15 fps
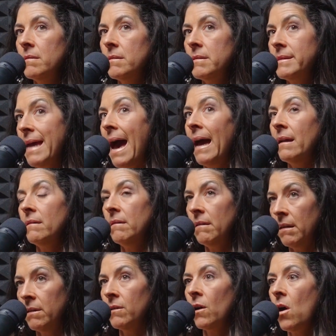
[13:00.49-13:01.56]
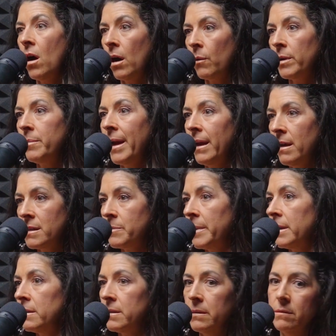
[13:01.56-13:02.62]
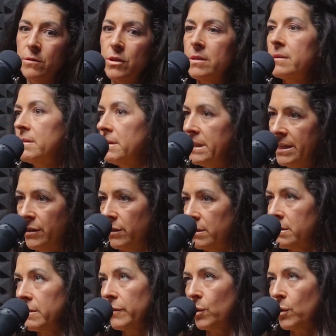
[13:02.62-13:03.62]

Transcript: sat in the car with my husband and just tears.